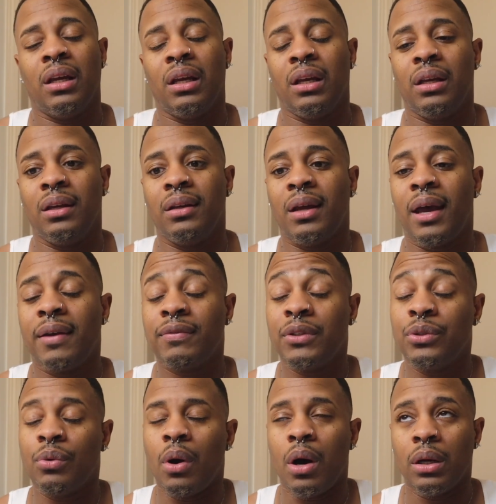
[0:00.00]
And I have to
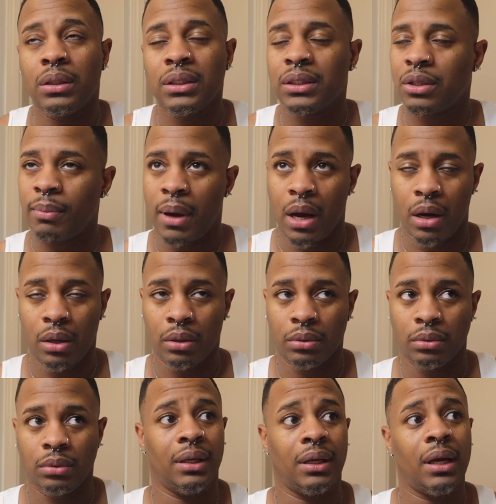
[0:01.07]
do all this on my
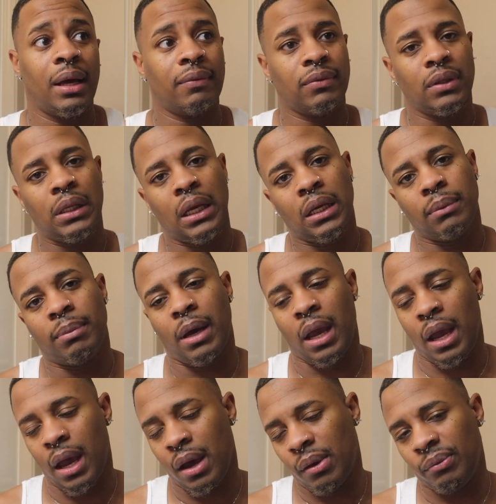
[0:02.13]
own and have to like
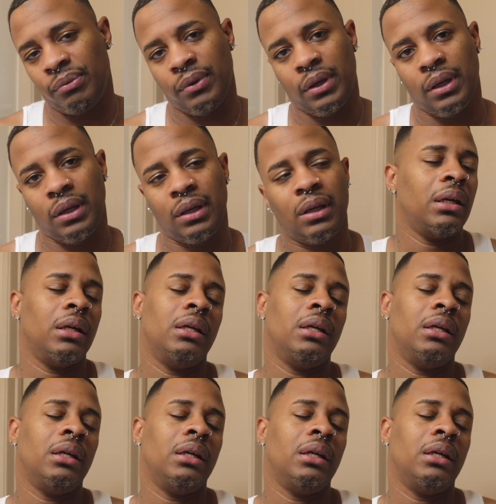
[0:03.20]
buy an outfit.